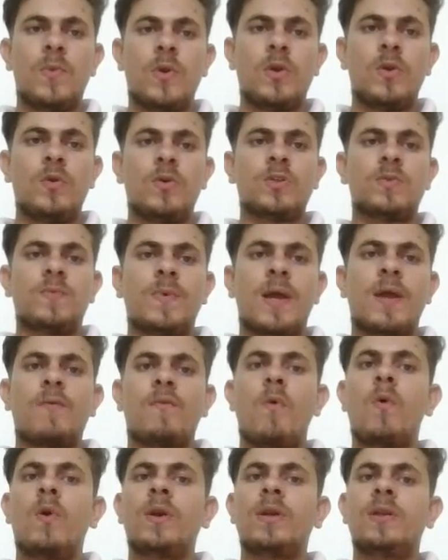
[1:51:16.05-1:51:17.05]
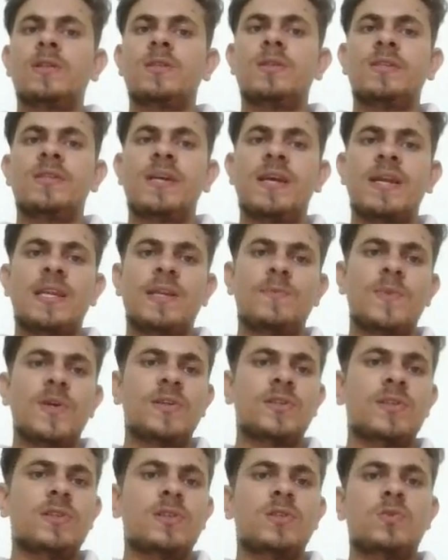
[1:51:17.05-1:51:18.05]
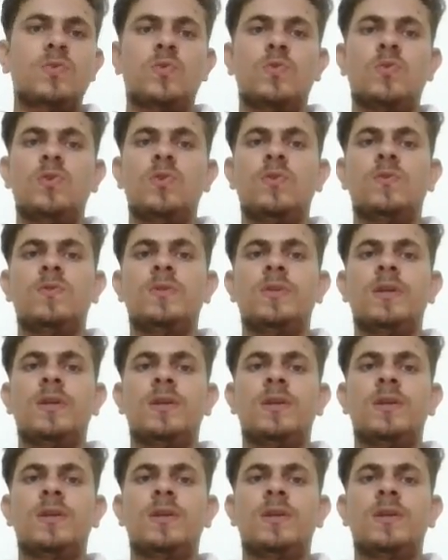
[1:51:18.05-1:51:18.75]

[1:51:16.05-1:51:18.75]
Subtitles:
produced by Walt Disney Animation Studios